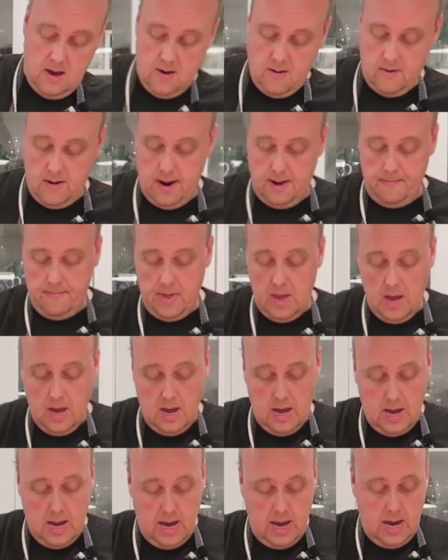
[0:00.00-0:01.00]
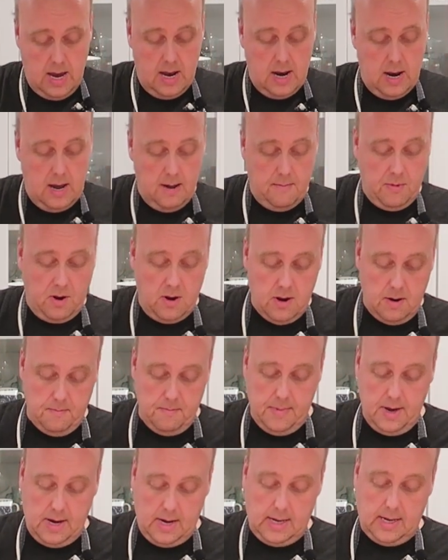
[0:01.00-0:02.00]
All right, and I'm gonna
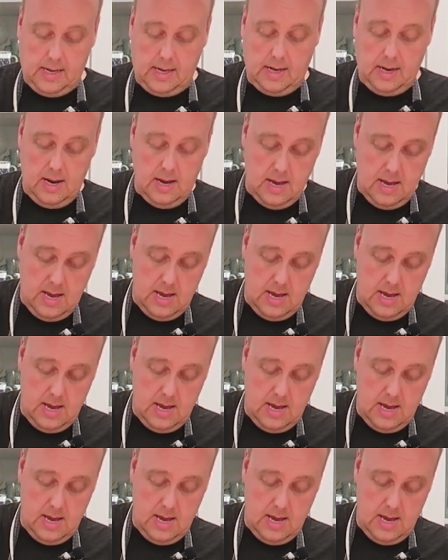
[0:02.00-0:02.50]
mix